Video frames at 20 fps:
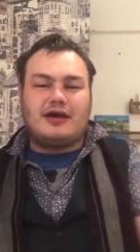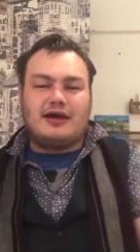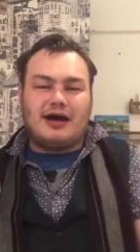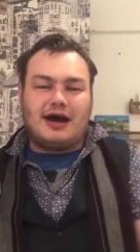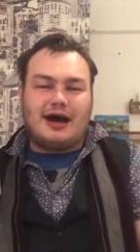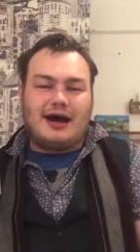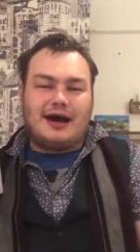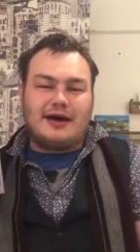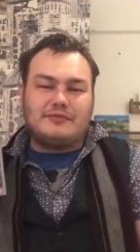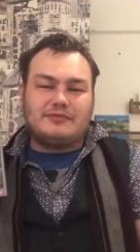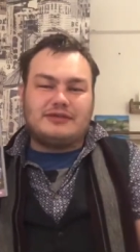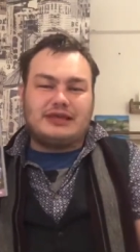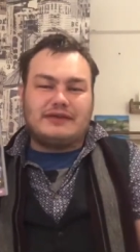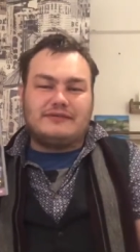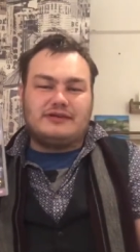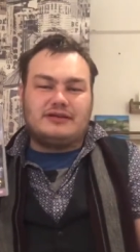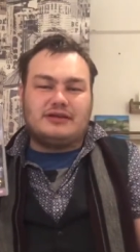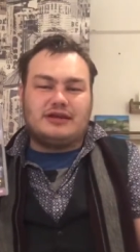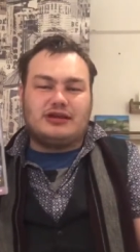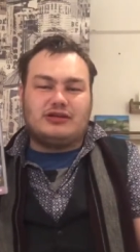
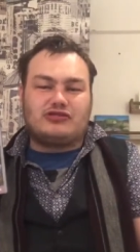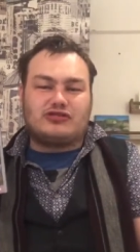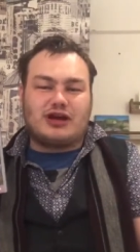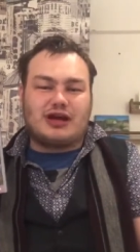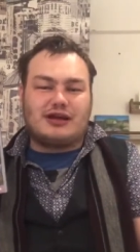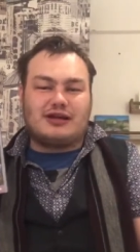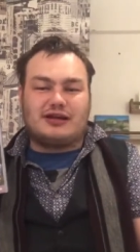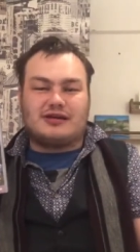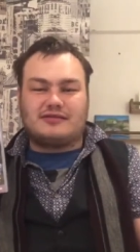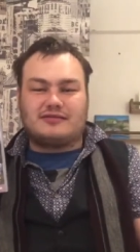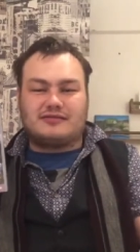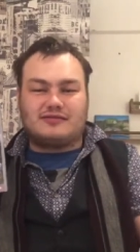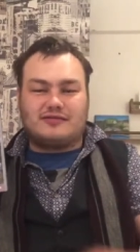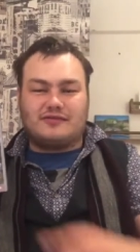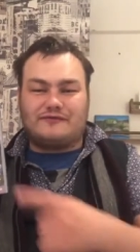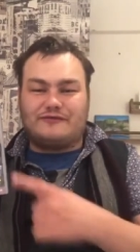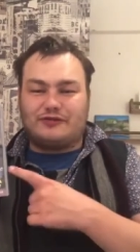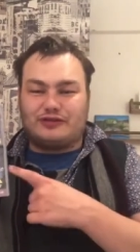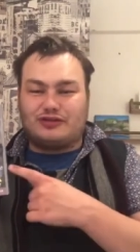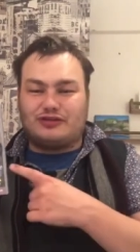DVD trailers
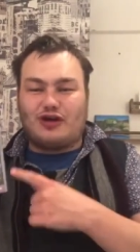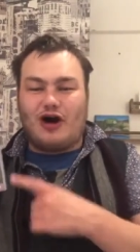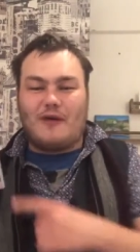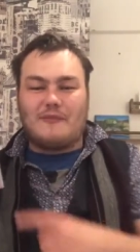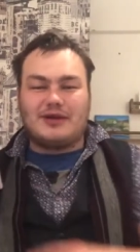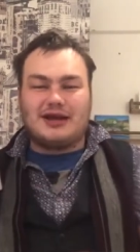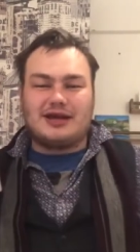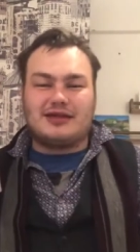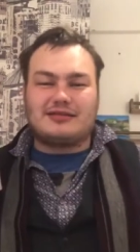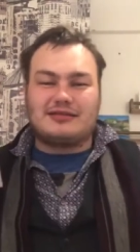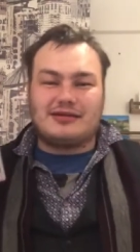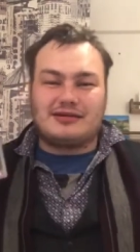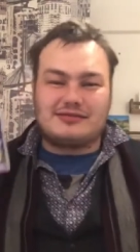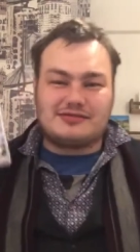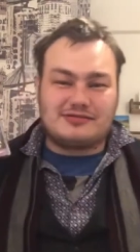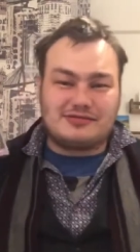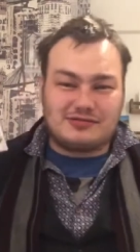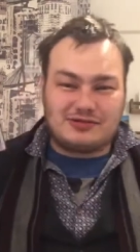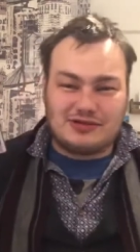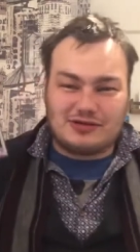for the
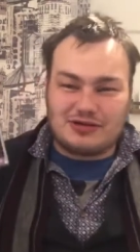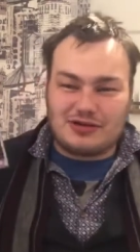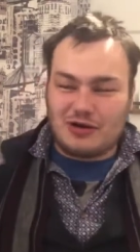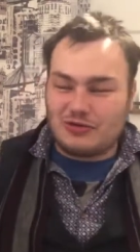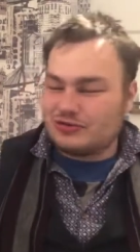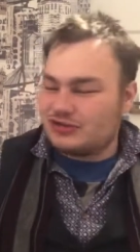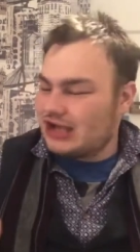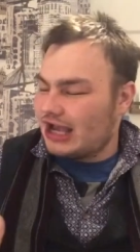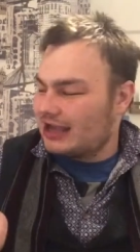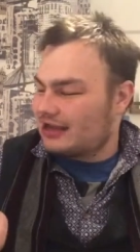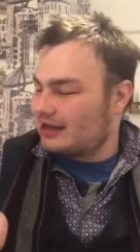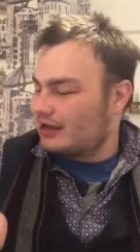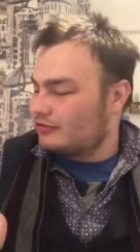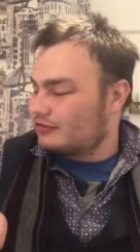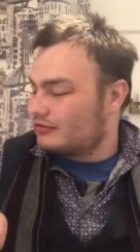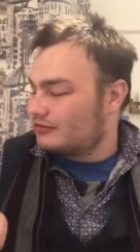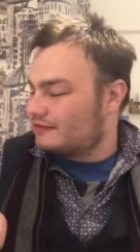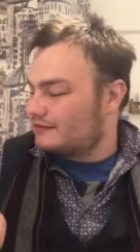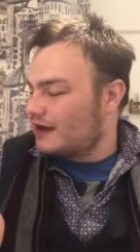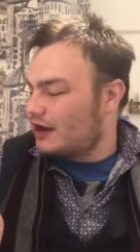Dominators. Go check it out,
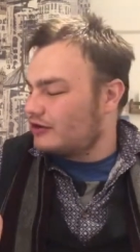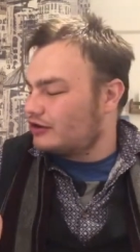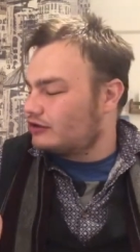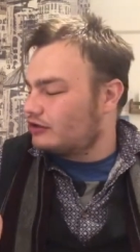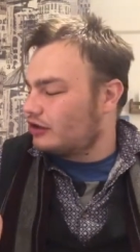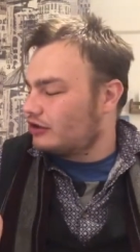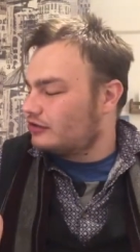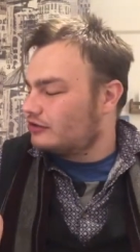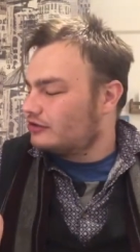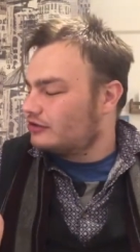it's very good.